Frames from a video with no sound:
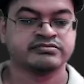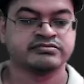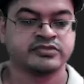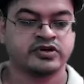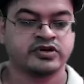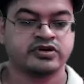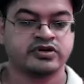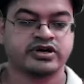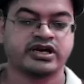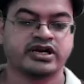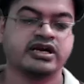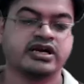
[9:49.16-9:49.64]

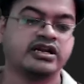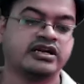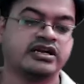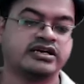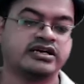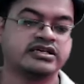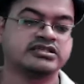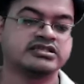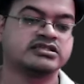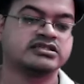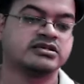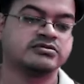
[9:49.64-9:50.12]
Okay, let
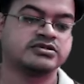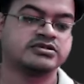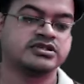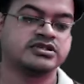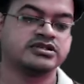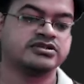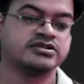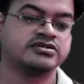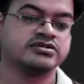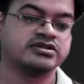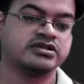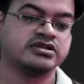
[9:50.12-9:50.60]
us
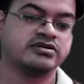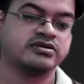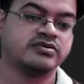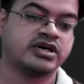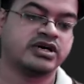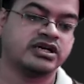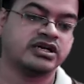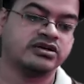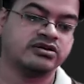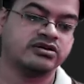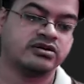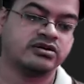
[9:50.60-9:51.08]
substitute the
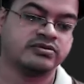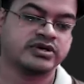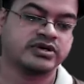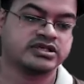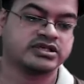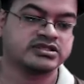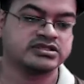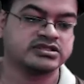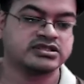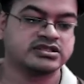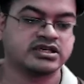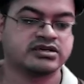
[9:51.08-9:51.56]
value of
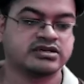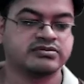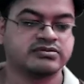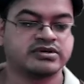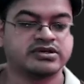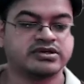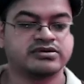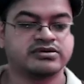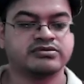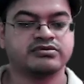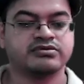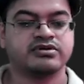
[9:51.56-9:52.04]
x is
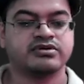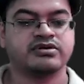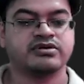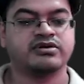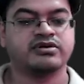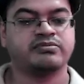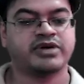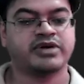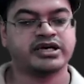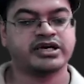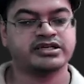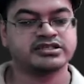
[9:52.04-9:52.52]
equal to
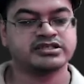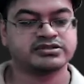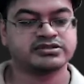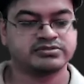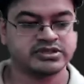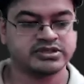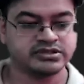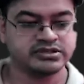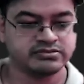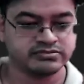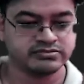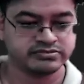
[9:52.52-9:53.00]
minus
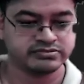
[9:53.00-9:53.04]
one